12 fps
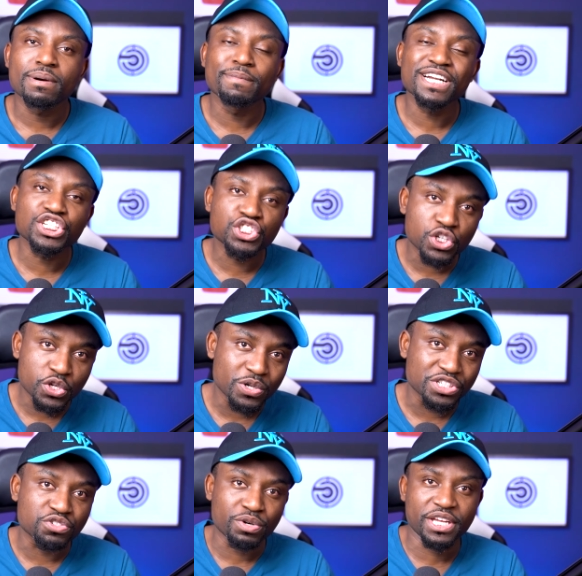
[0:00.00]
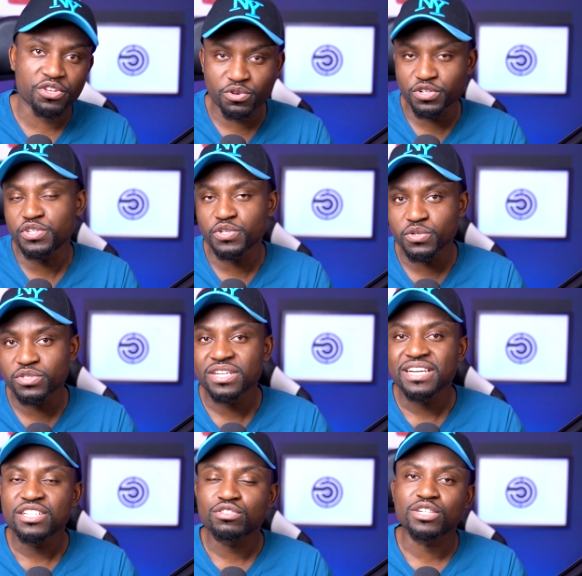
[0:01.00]
but I'm going to show you a trick you could use
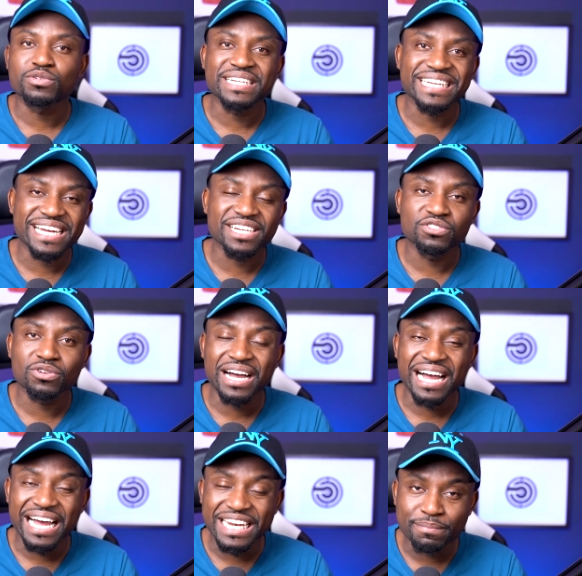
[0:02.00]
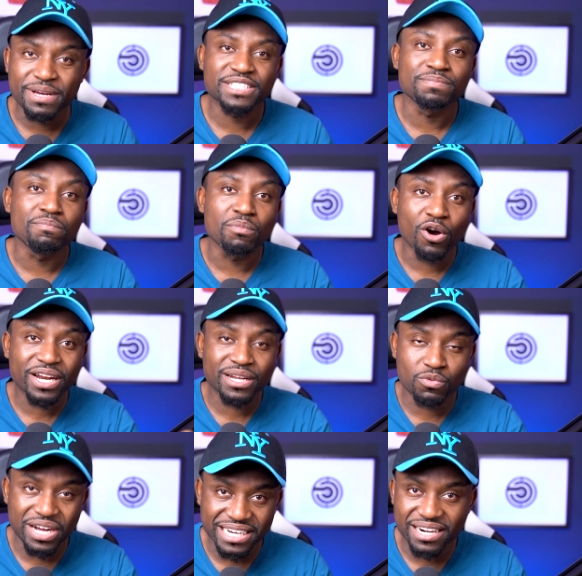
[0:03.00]
to actually get it to animate more
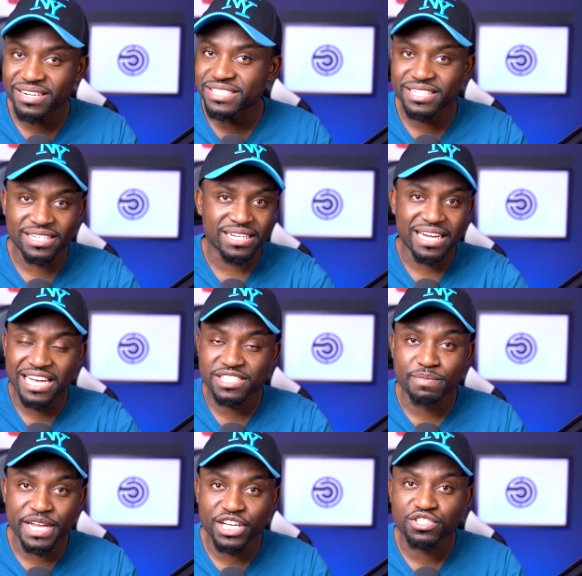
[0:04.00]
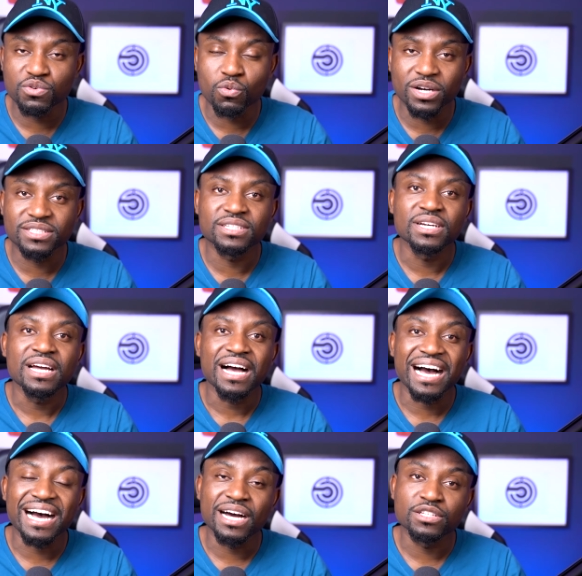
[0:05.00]
than one character, as many as you want,
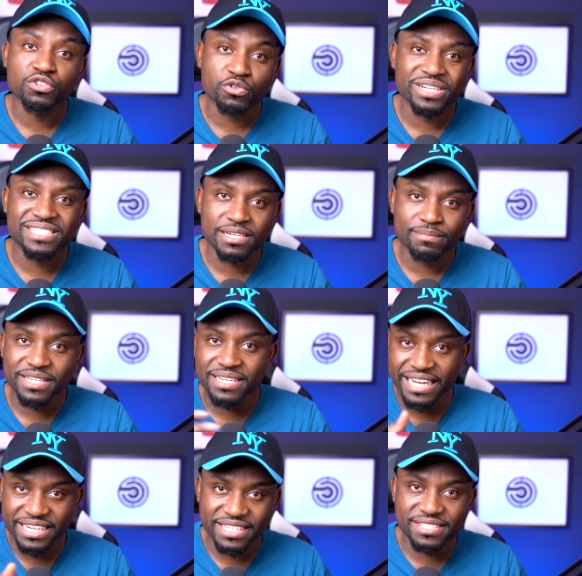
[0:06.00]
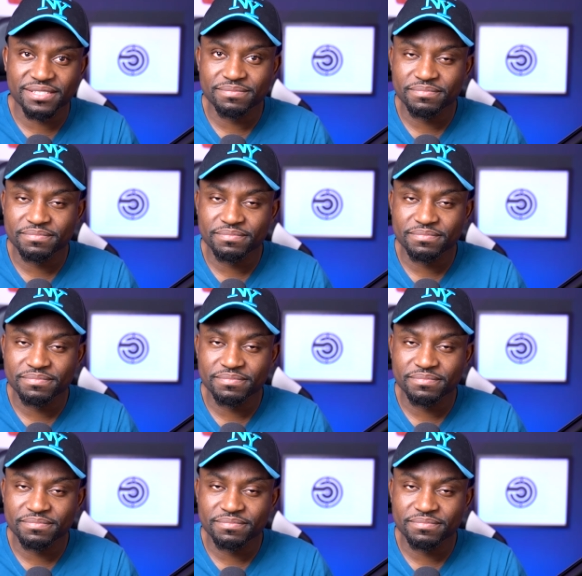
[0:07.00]
uh, to create something like this.